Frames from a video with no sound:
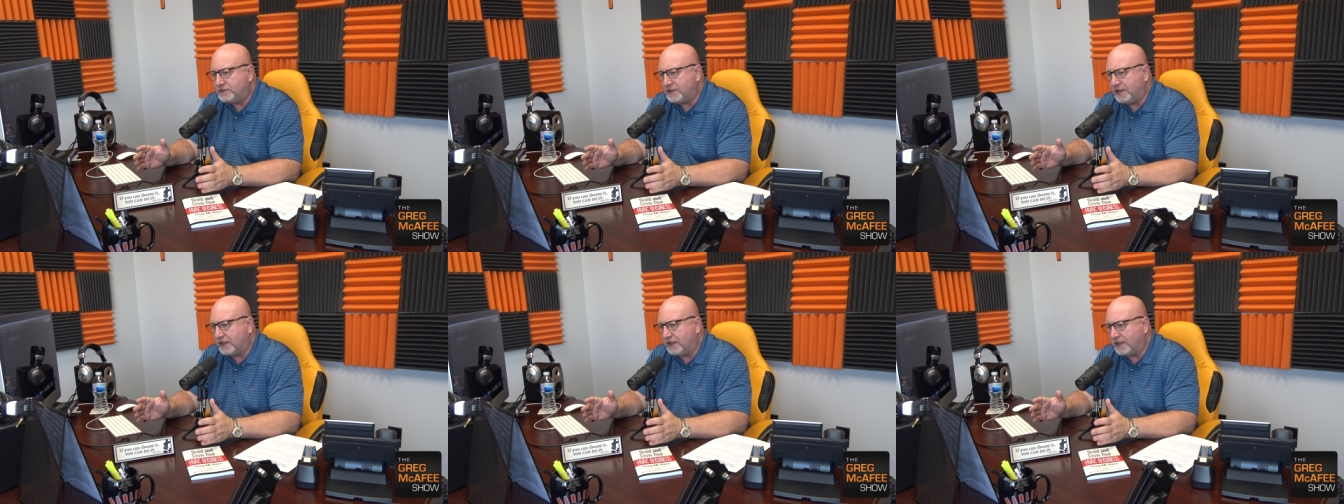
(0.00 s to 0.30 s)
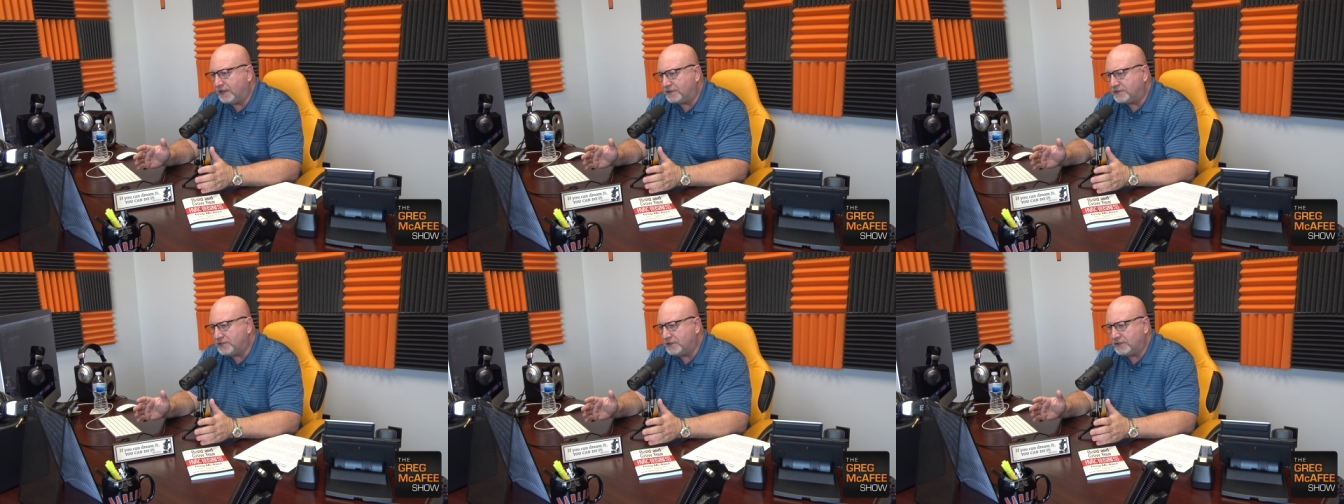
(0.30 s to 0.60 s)

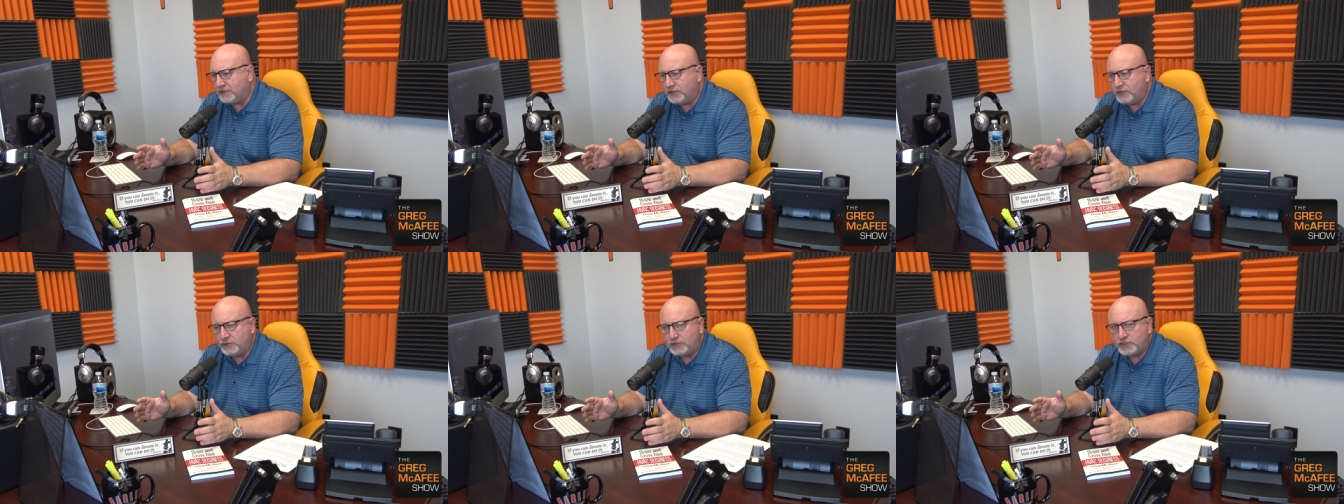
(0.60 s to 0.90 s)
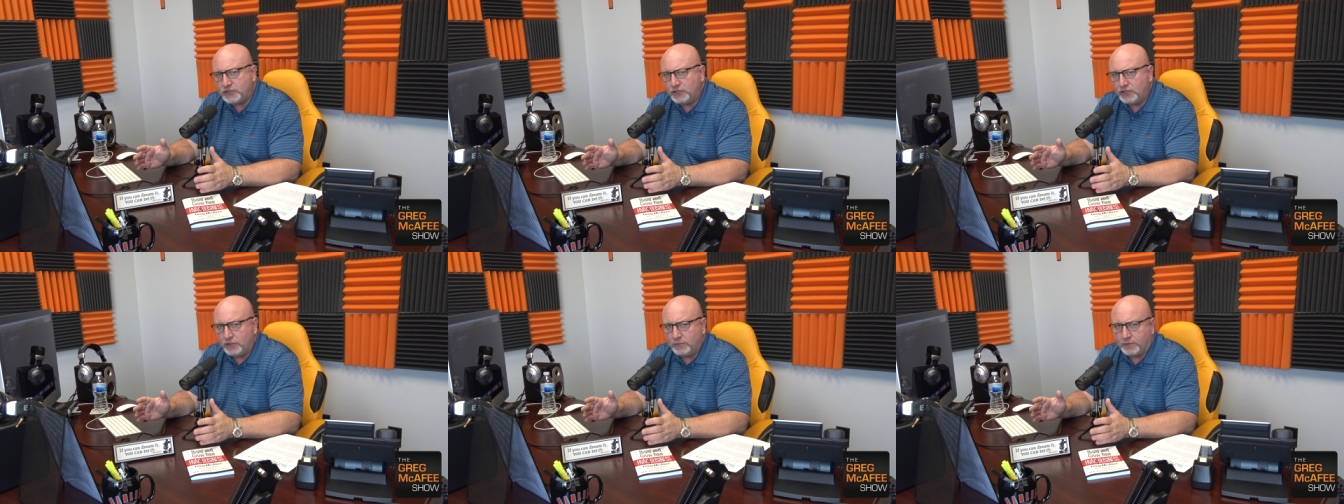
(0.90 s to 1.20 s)
uh, to the
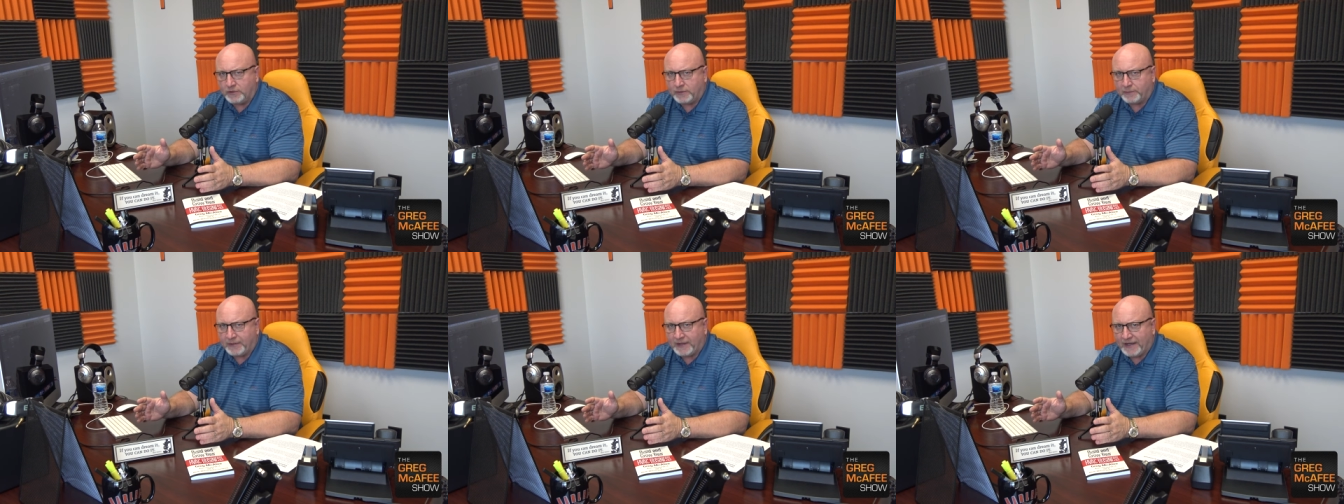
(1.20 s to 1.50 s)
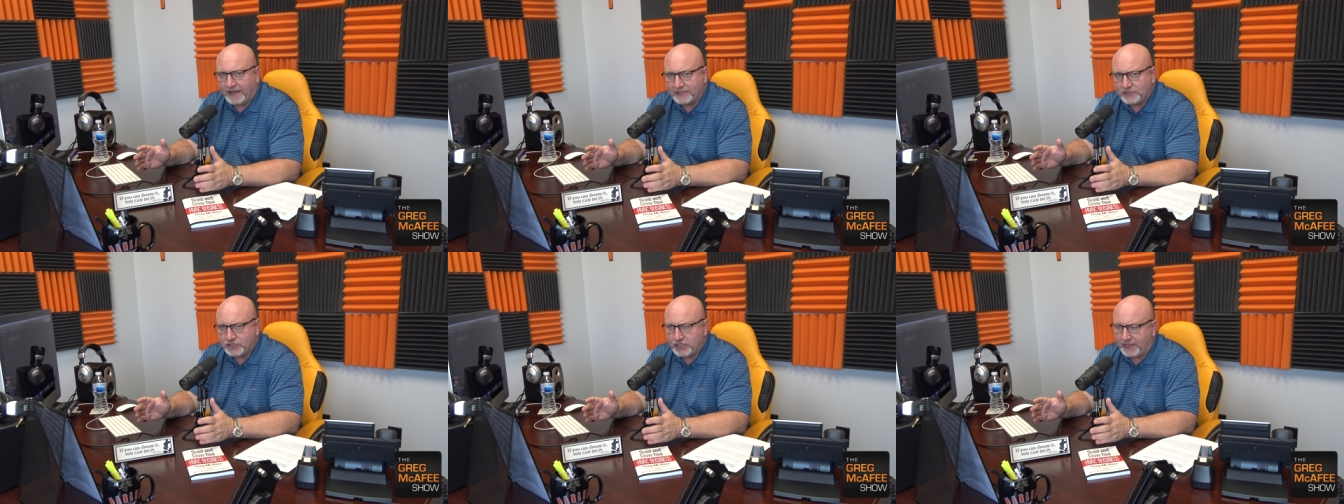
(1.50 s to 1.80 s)
YouTube or the
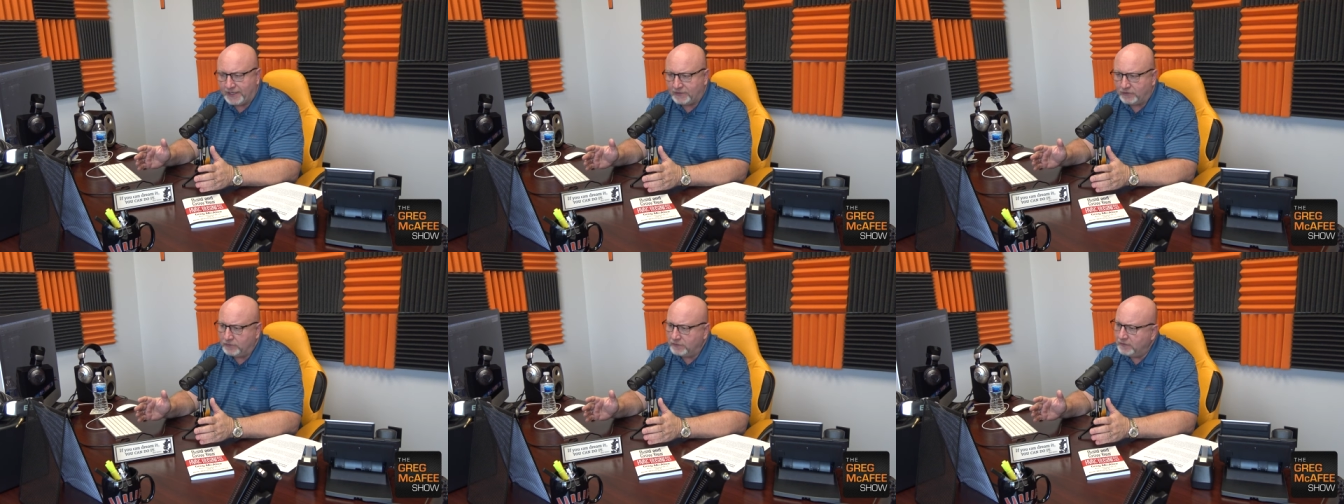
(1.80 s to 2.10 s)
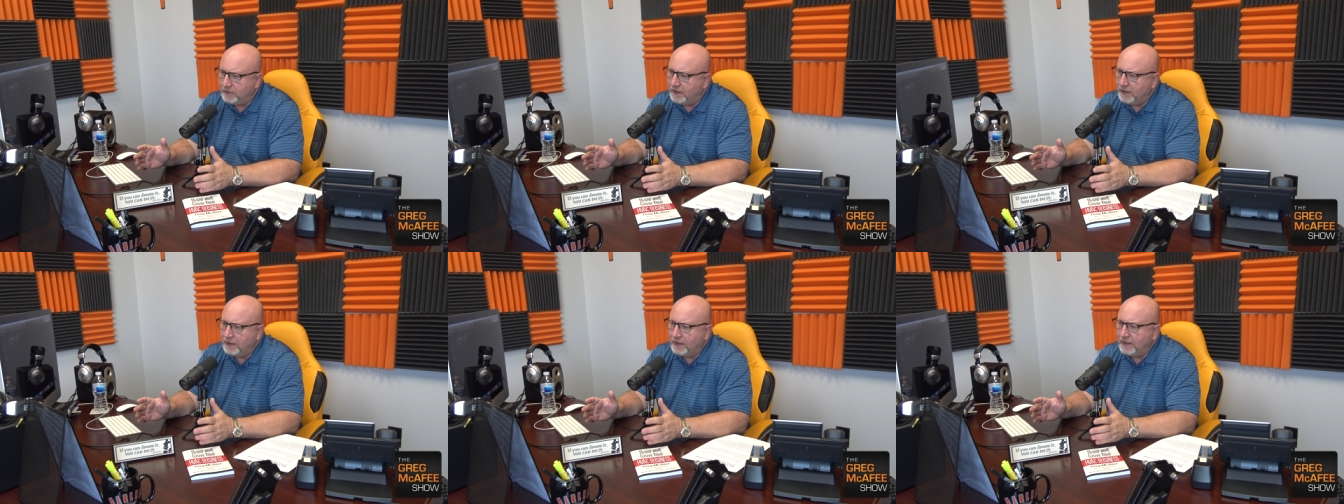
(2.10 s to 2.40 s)
pod channel,